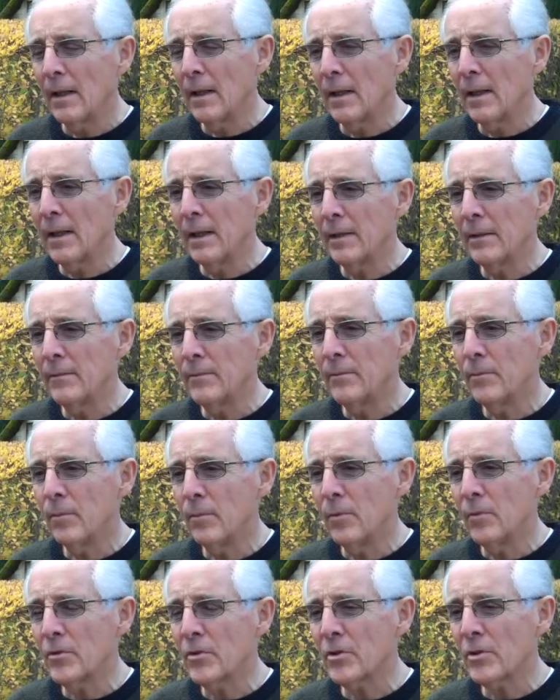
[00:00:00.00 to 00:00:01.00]
I
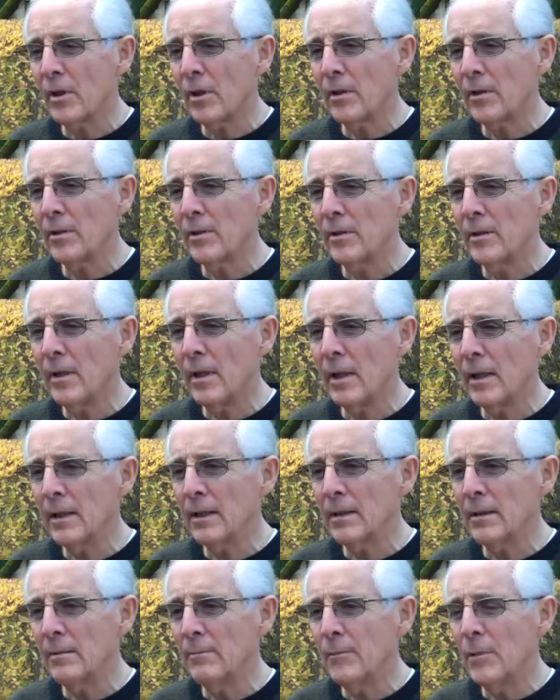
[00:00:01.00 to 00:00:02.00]
started
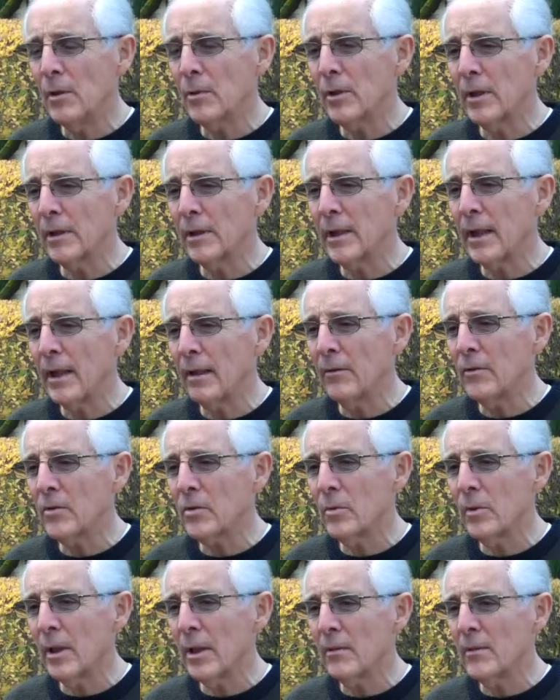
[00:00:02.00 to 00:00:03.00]
milking
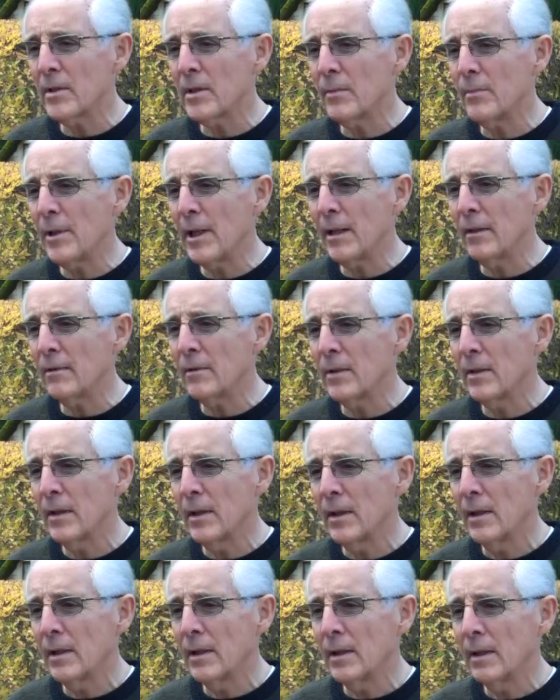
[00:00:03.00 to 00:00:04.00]
cows when I was about
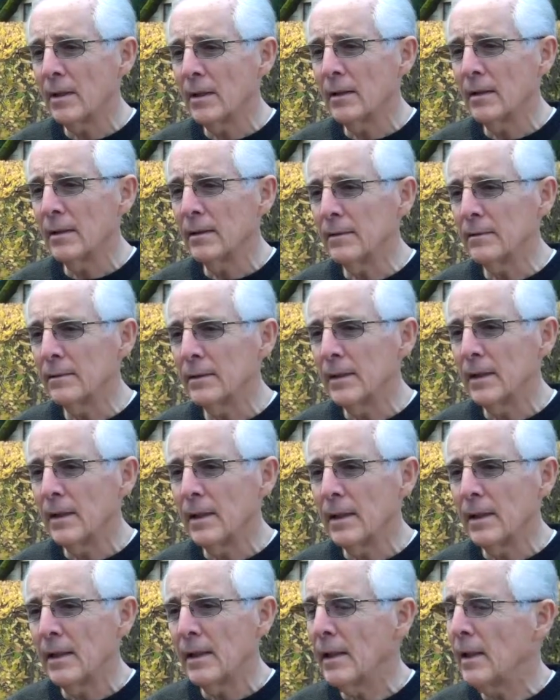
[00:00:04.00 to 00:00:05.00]

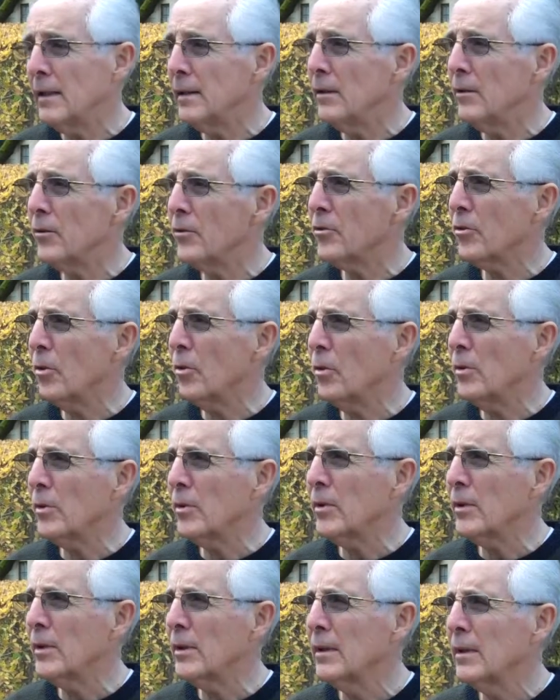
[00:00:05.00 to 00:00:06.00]
8 years old,
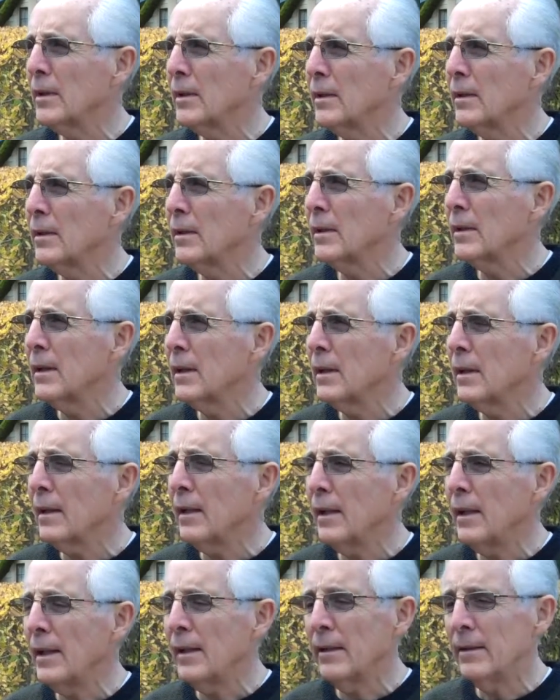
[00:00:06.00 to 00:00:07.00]

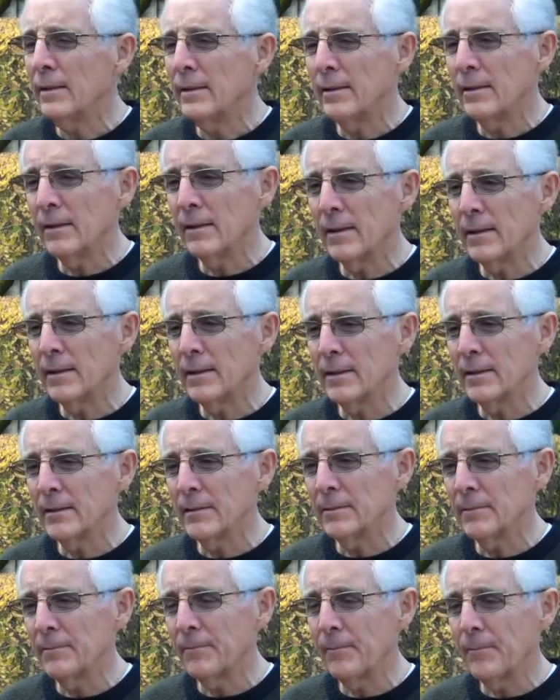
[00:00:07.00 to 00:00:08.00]
and
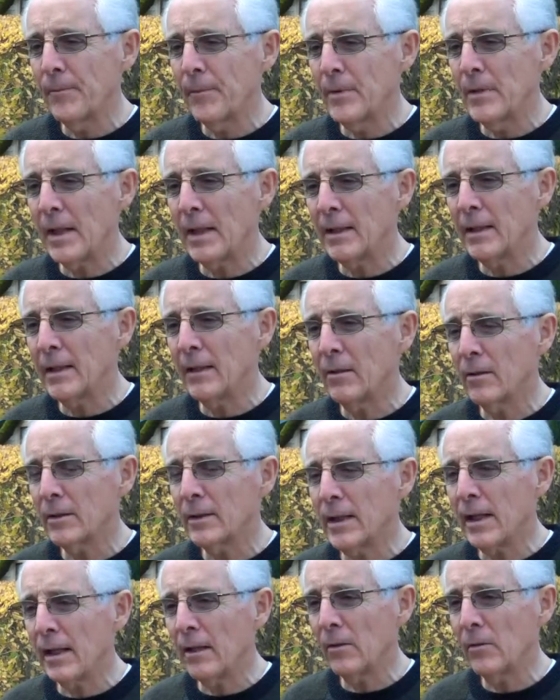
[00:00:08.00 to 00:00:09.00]
taking care
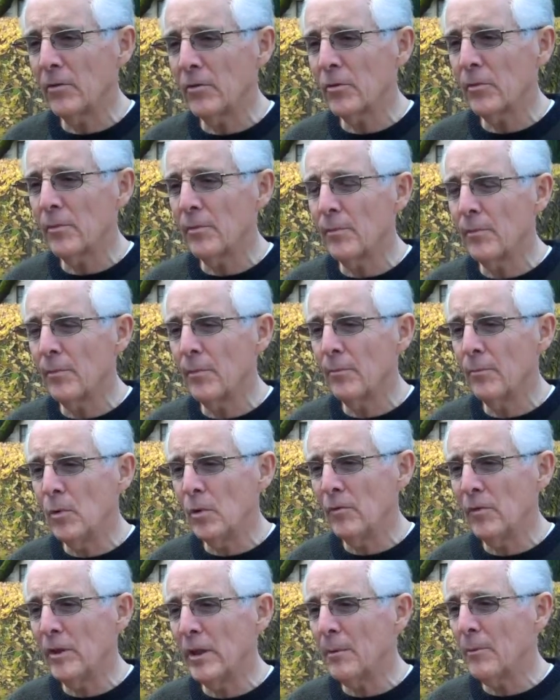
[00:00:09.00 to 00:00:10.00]
of cows,
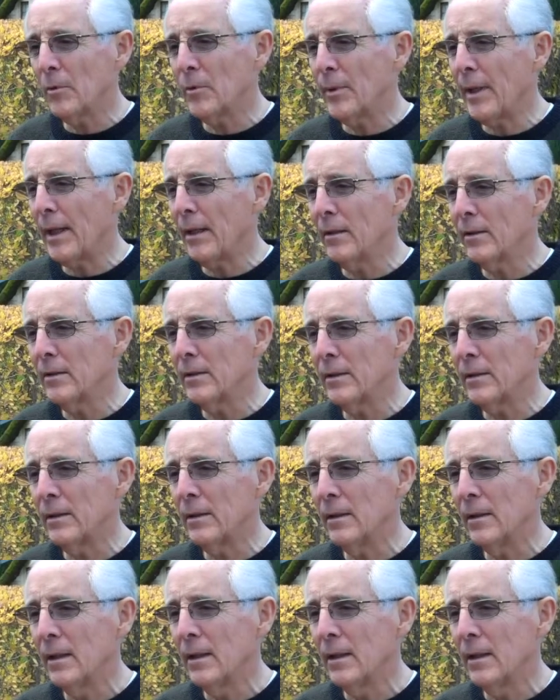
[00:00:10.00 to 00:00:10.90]
moving them around, and